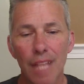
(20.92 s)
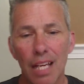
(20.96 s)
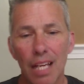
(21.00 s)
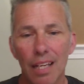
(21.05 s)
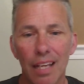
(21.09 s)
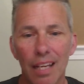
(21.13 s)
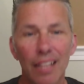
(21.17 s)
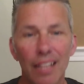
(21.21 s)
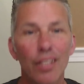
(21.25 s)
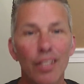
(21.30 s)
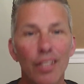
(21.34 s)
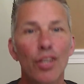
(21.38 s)

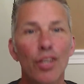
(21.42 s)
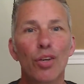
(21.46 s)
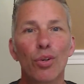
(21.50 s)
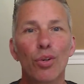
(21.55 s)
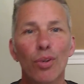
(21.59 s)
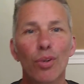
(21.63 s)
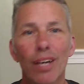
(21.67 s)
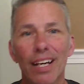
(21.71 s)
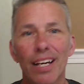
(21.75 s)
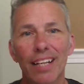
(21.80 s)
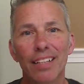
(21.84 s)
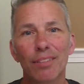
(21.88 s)
Hello,
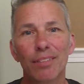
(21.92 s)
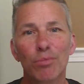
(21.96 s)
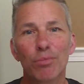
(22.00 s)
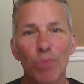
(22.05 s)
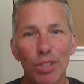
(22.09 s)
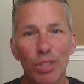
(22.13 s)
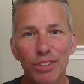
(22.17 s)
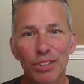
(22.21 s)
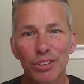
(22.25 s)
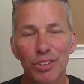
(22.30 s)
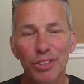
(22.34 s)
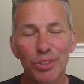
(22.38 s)
I
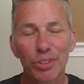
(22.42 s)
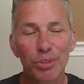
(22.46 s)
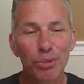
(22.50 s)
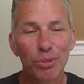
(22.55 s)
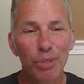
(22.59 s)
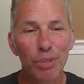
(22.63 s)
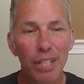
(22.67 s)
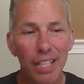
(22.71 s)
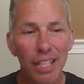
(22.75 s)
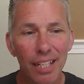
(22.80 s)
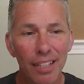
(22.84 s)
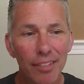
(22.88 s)
want
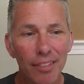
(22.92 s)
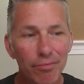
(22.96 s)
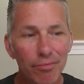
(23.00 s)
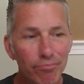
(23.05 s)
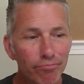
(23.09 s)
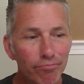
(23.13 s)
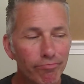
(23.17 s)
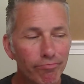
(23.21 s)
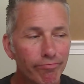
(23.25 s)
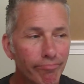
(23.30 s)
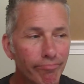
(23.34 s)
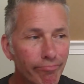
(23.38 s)
to
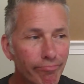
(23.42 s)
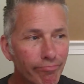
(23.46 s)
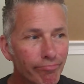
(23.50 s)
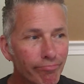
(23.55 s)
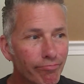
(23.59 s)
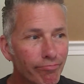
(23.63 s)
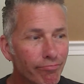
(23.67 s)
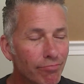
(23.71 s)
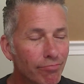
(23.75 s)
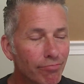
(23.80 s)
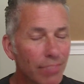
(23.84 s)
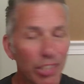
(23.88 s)

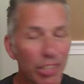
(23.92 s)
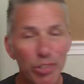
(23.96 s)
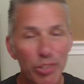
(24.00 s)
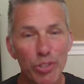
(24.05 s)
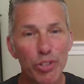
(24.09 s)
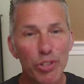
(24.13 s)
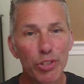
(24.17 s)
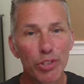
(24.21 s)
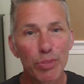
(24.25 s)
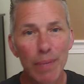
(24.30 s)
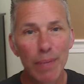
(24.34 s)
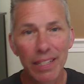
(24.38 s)

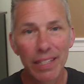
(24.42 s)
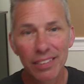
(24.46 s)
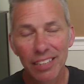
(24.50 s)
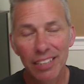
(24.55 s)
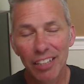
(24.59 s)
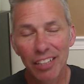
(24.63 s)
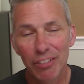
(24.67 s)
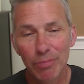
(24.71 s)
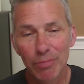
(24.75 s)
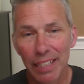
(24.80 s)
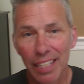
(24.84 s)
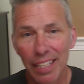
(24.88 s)
introduce myself.
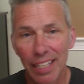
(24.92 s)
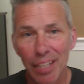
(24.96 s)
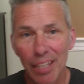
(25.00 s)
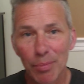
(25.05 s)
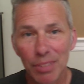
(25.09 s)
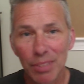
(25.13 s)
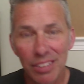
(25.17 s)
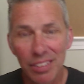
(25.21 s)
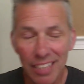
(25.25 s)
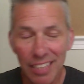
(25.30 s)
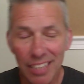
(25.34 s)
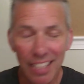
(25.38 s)
My name is
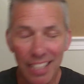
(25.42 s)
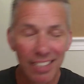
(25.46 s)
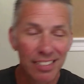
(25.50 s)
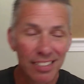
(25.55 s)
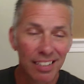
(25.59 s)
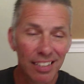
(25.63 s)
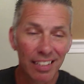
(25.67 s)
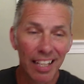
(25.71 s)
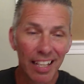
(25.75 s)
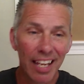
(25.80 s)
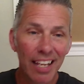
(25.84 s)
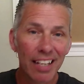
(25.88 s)
Dennis
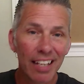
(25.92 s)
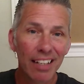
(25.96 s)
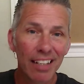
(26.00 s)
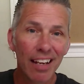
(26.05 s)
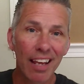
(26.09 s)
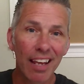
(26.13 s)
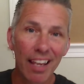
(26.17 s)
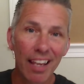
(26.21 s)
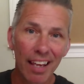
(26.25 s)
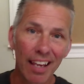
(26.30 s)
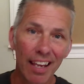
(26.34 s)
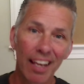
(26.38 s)
Allain,
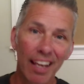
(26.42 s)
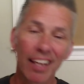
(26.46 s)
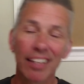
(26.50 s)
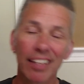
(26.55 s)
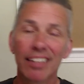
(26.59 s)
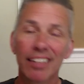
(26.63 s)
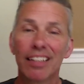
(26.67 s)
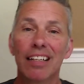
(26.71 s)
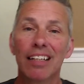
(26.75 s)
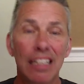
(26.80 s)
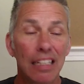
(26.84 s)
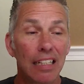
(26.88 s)
and
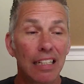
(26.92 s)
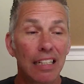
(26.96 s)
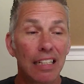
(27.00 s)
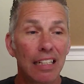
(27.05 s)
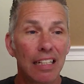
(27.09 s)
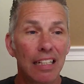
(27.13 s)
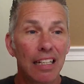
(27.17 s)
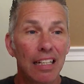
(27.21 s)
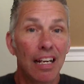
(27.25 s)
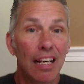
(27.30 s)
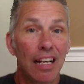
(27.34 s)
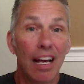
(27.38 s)

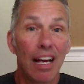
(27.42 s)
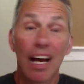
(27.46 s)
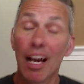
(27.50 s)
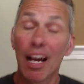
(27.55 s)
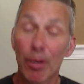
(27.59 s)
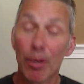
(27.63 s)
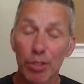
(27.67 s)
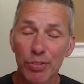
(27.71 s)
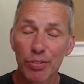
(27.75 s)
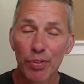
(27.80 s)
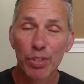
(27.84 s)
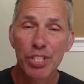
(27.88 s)
I was
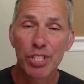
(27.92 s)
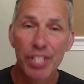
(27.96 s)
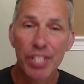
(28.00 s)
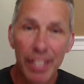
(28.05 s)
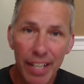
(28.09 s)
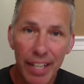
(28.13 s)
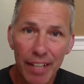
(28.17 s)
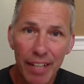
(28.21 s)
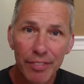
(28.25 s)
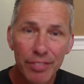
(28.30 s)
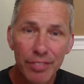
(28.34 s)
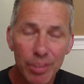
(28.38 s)
fortunate
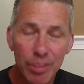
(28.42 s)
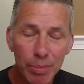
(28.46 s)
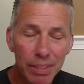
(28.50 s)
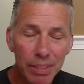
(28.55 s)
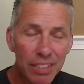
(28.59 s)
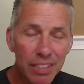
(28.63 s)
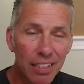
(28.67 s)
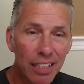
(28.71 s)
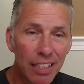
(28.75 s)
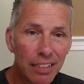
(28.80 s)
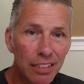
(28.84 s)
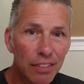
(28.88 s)
enough to be
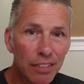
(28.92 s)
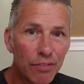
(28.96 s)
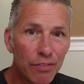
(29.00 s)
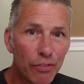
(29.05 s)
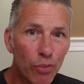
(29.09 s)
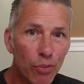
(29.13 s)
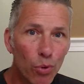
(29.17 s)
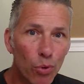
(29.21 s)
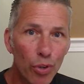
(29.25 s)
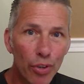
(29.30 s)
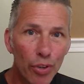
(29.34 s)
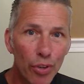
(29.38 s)
selected
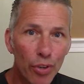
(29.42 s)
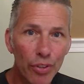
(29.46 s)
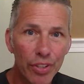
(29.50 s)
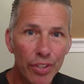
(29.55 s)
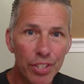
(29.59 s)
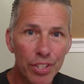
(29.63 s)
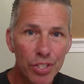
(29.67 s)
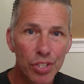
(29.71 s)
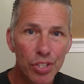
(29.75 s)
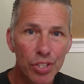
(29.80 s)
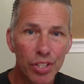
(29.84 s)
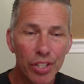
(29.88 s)
for
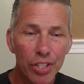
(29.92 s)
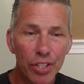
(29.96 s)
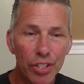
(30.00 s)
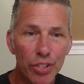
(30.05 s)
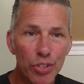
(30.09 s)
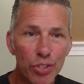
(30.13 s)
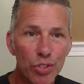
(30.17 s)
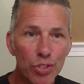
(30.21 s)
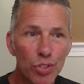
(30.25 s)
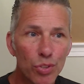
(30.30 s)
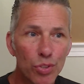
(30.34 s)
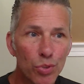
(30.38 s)
this
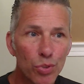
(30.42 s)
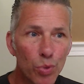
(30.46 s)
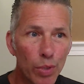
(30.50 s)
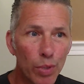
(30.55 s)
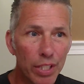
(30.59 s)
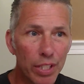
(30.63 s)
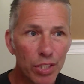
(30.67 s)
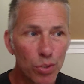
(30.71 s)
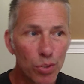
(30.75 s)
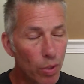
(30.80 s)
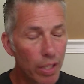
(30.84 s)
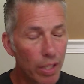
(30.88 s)
year's
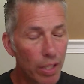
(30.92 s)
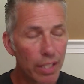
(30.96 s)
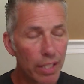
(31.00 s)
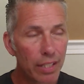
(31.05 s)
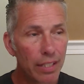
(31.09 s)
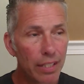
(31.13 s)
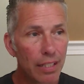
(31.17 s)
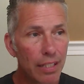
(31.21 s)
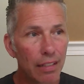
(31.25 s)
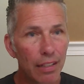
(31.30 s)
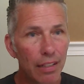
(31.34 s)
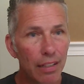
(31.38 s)
2020
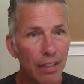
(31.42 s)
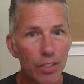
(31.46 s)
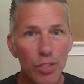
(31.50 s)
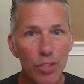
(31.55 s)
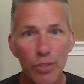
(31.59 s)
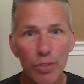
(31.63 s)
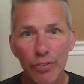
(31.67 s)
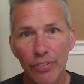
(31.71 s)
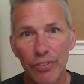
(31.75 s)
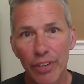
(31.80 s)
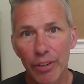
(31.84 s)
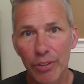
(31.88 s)
Hugh
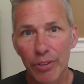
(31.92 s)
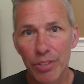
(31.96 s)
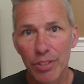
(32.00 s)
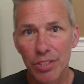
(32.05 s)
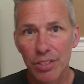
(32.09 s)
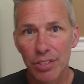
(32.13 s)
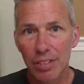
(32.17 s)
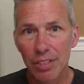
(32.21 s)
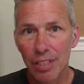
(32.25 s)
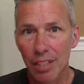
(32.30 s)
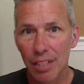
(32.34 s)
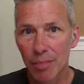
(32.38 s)
Ferriss
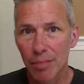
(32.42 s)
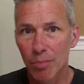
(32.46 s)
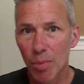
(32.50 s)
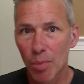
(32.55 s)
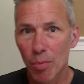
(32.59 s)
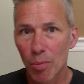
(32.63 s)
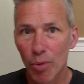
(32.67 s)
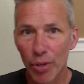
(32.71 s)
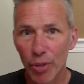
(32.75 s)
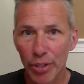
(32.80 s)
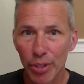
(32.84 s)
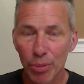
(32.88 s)

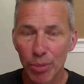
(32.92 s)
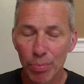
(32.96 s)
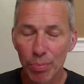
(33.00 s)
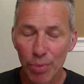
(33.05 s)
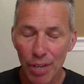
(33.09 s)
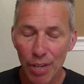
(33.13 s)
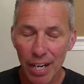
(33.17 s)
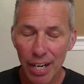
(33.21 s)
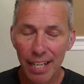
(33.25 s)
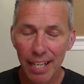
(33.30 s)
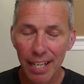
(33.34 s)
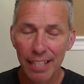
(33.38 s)
Memorial
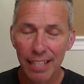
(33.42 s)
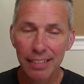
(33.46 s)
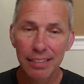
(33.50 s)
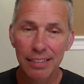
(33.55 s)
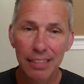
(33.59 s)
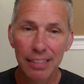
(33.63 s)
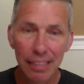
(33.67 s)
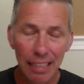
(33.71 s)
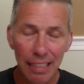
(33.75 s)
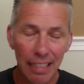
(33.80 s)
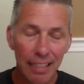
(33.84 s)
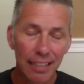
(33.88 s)
Prize.
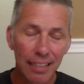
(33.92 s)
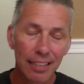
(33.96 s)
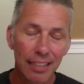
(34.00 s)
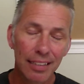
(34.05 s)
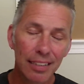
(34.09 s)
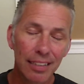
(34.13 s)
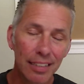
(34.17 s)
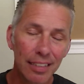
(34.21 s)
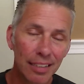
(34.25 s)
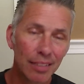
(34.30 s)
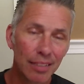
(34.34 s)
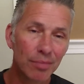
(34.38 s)

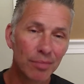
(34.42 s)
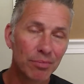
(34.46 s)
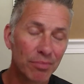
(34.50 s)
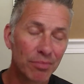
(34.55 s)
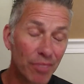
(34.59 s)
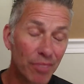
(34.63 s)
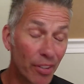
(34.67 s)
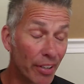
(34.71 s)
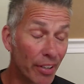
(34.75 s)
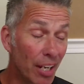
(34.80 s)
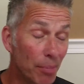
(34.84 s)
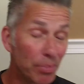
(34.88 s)
I'm
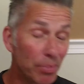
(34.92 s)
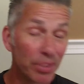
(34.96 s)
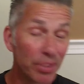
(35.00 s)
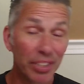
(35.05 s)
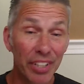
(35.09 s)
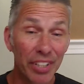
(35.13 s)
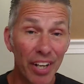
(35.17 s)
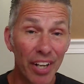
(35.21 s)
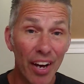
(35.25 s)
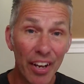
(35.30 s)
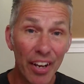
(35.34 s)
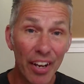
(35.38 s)
very humbled and
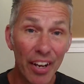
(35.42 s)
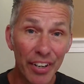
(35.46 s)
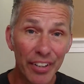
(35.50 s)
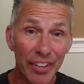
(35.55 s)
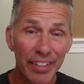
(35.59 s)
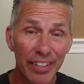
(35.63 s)
honored.